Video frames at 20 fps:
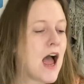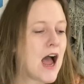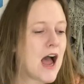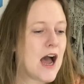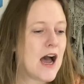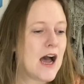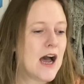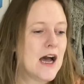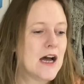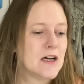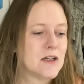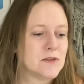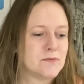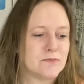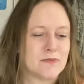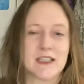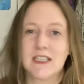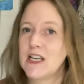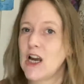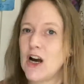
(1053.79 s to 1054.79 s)

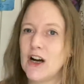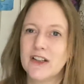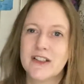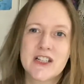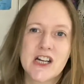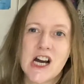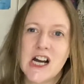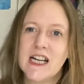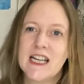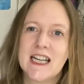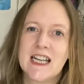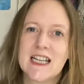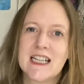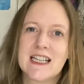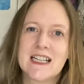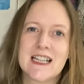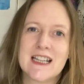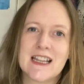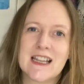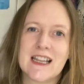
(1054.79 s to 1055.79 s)
yarn
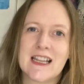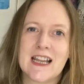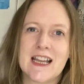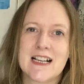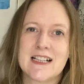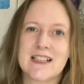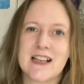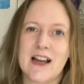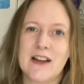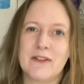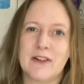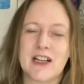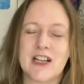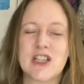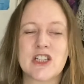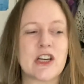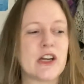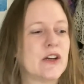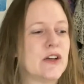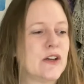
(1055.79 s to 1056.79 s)
dyeing, things that I want to
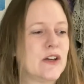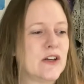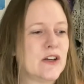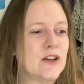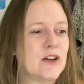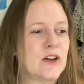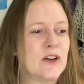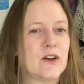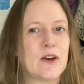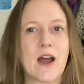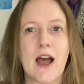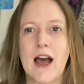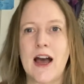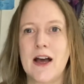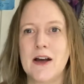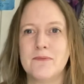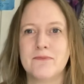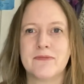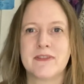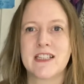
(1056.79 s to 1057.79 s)
show you,
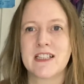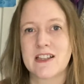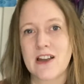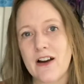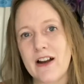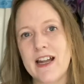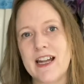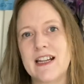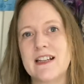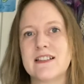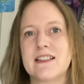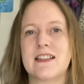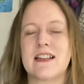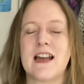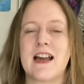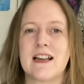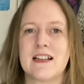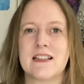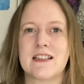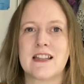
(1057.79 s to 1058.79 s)
designs
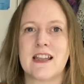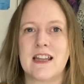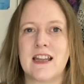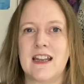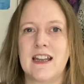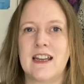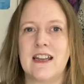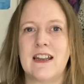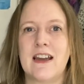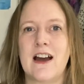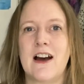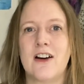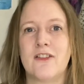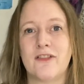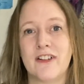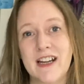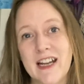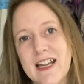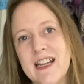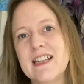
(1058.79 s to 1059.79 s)
as they are
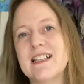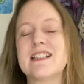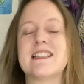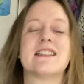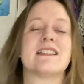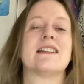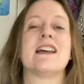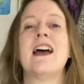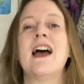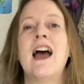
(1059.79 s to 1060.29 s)
released.